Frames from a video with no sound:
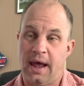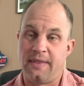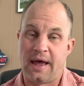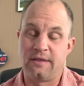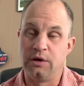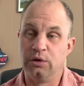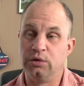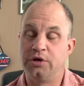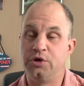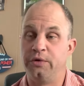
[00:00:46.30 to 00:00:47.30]
then you
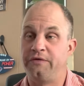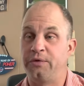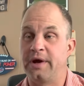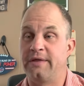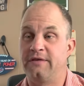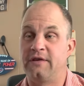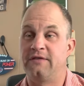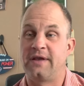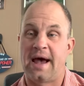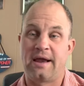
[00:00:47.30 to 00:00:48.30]
lose two of three to the
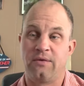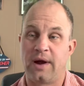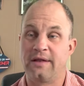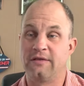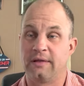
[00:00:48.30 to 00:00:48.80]
Cincinnati Reds.